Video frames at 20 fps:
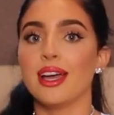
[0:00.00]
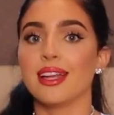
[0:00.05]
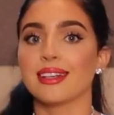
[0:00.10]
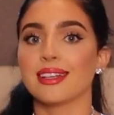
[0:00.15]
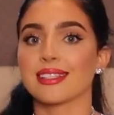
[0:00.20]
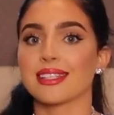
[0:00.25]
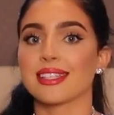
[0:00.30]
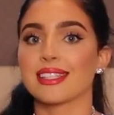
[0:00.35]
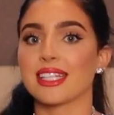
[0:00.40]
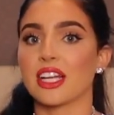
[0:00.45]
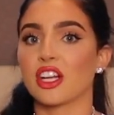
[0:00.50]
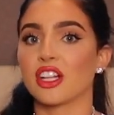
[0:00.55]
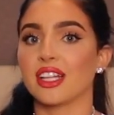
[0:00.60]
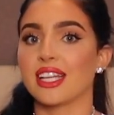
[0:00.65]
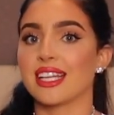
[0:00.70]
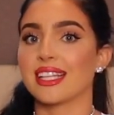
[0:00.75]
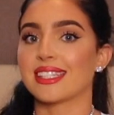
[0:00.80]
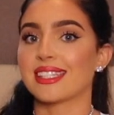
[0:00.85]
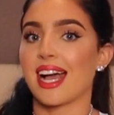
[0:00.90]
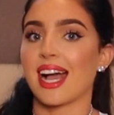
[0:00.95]
necessarily
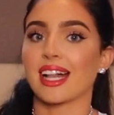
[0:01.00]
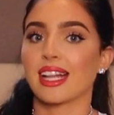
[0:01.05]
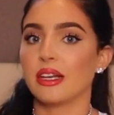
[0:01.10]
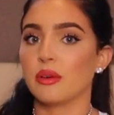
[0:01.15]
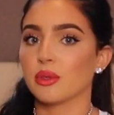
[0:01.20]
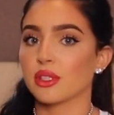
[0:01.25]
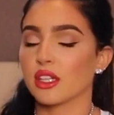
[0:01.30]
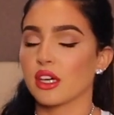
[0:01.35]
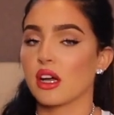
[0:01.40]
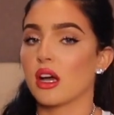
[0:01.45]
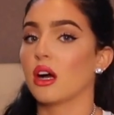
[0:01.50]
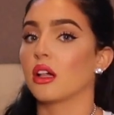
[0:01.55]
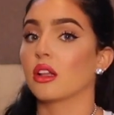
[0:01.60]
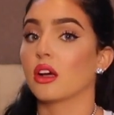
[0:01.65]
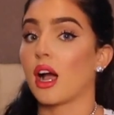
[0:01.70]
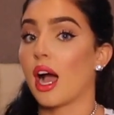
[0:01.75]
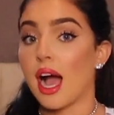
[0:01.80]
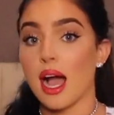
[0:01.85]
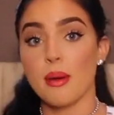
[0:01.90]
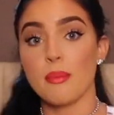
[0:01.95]
exactly with the
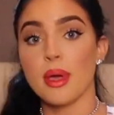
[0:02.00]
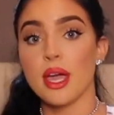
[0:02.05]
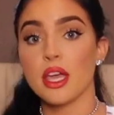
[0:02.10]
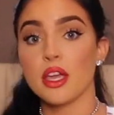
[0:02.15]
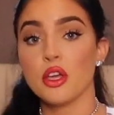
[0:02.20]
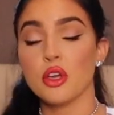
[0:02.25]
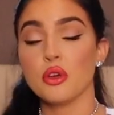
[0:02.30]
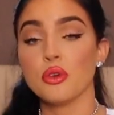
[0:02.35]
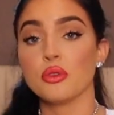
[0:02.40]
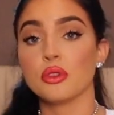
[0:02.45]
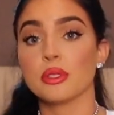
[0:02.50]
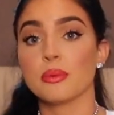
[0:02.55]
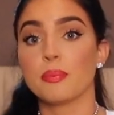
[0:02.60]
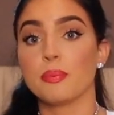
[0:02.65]
color I may use,